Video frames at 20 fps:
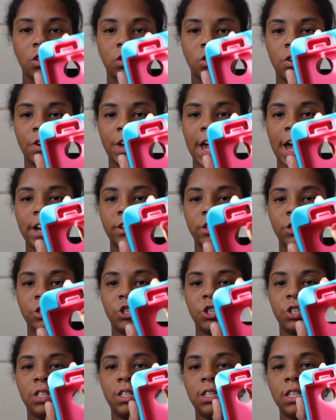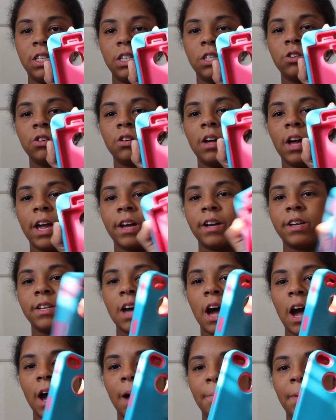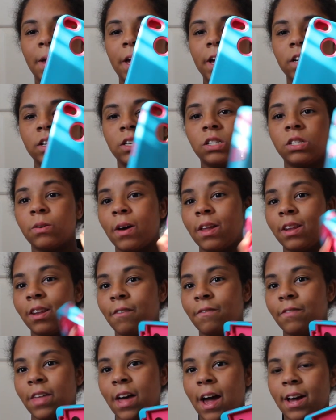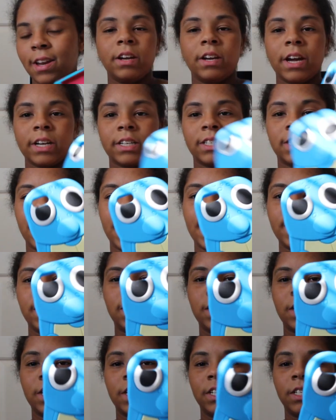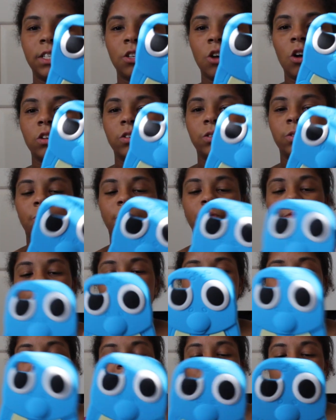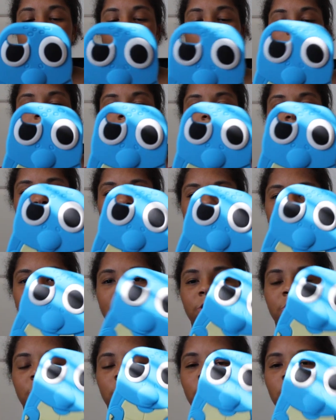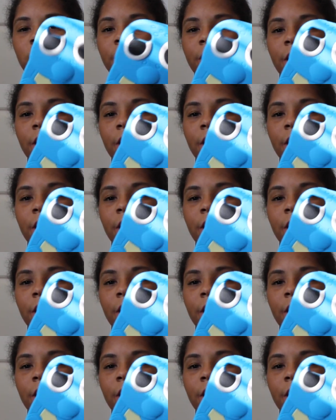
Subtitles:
So yeah, and it's just teal and hot pink, so I love that. Next case is also from Five Below, and it's my turtle